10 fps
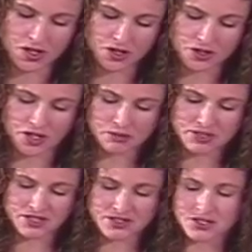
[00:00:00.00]
Could I
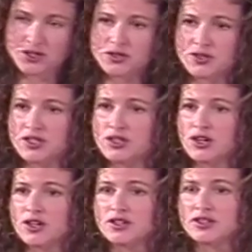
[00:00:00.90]
please see your green
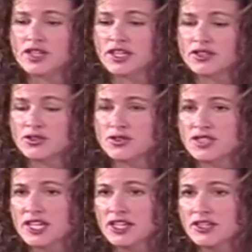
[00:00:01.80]
card and your
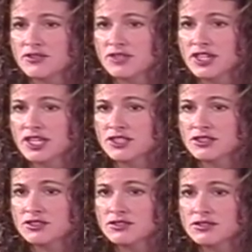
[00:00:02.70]
state identification?